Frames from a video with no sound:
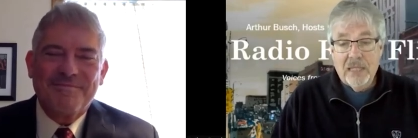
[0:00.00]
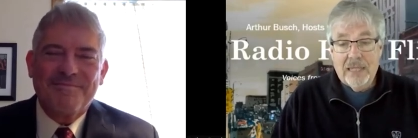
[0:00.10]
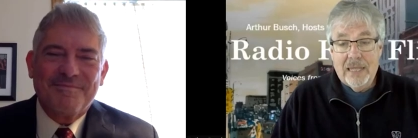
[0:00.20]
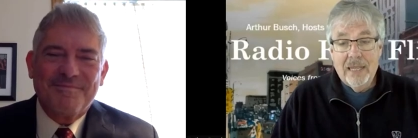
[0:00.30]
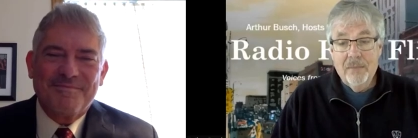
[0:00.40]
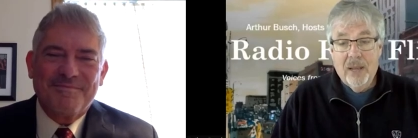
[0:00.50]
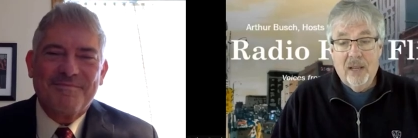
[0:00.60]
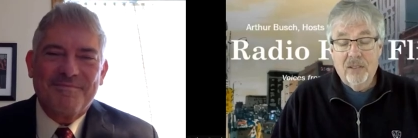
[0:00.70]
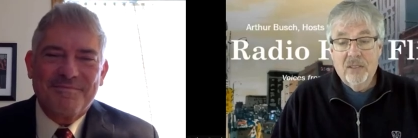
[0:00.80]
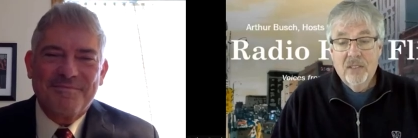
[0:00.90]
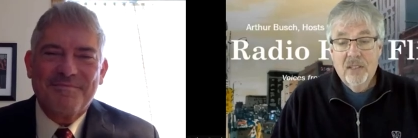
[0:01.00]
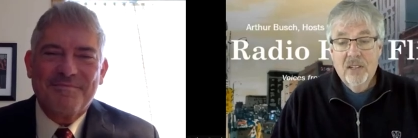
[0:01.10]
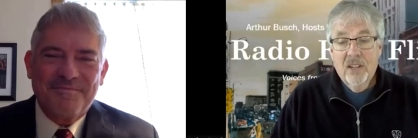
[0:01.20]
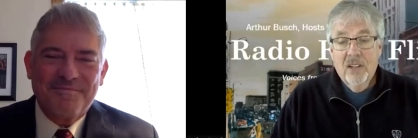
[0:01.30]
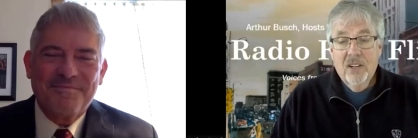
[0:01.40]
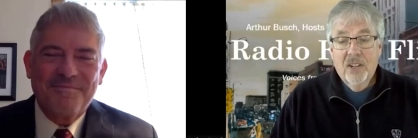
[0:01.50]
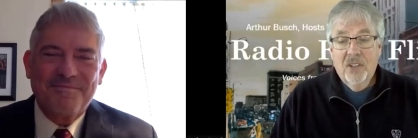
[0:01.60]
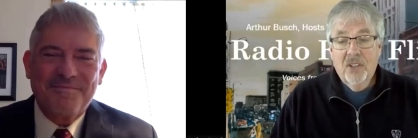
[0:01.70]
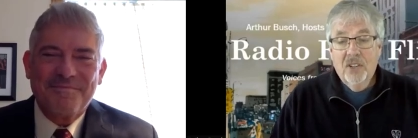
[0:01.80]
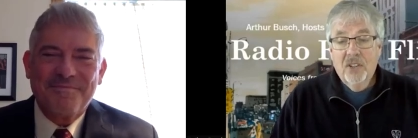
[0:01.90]
Speaker 1: the emails,
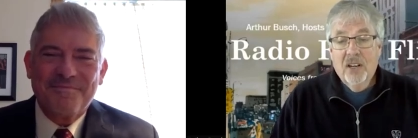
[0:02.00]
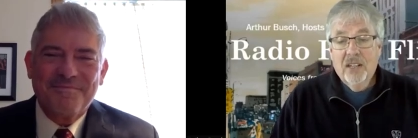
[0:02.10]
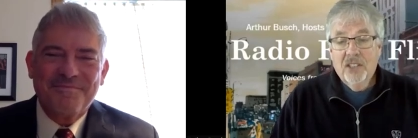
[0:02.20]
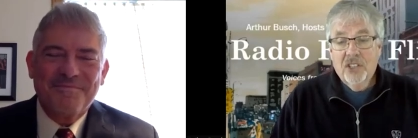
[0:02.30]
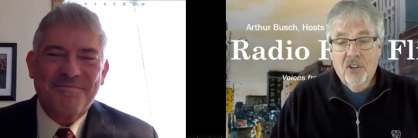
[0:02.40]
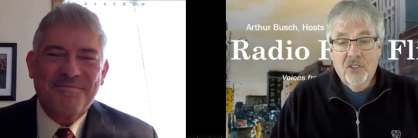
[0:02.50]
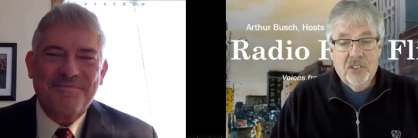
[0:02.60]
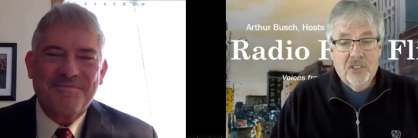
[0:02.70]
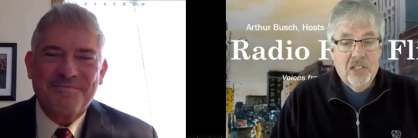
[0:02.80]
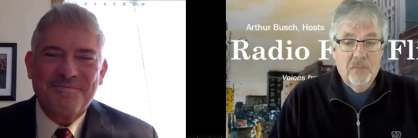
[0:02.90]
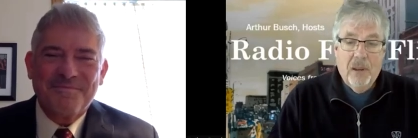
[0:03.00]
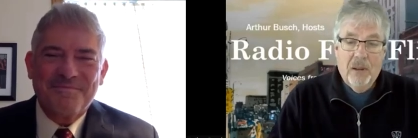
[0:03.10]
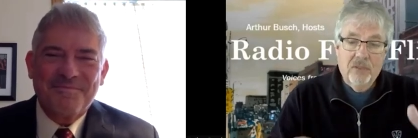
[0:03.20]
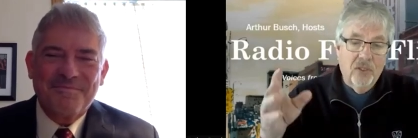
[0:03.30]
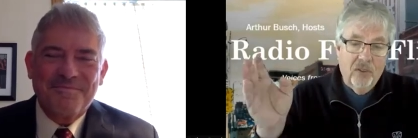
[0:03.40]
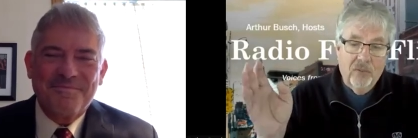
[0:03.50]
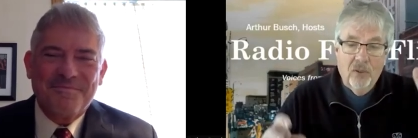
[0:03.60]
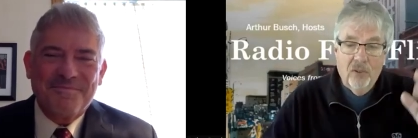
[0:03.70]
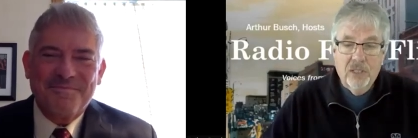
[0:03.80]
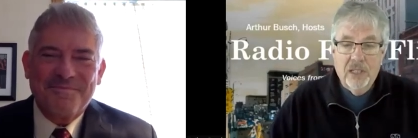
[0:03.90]
you had to show this thing's bouncing
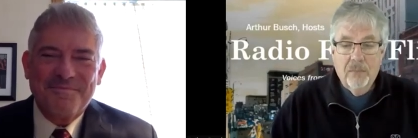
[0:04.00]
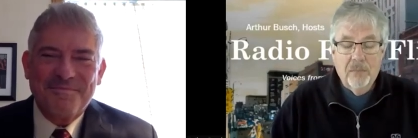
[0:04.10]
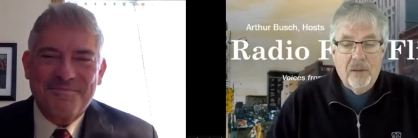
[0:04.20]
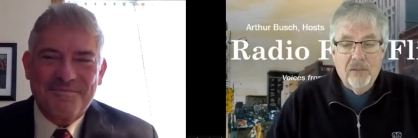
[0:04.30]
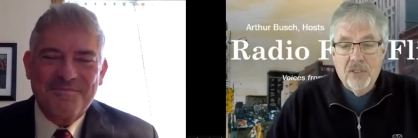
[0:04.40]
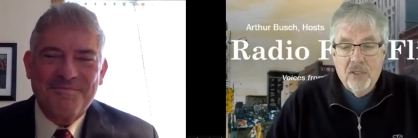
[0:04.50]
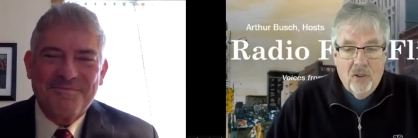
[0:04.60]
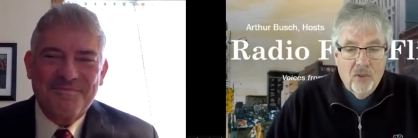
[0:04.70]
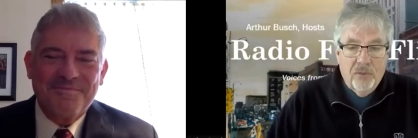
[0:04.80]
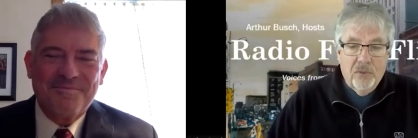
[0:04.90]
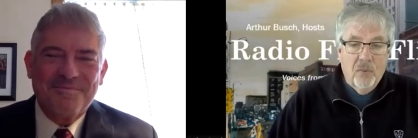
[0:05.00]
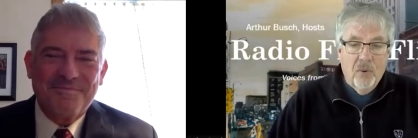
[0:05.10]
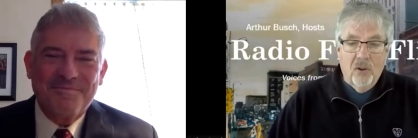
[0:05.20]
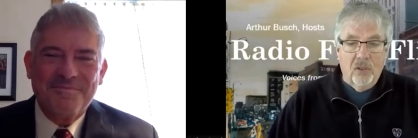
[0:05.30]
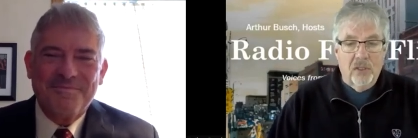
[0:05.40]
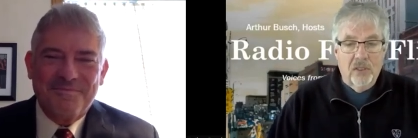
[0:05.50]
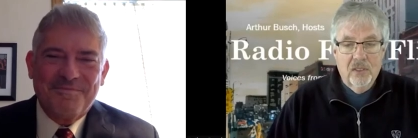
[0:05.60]
and it bounces all over the world.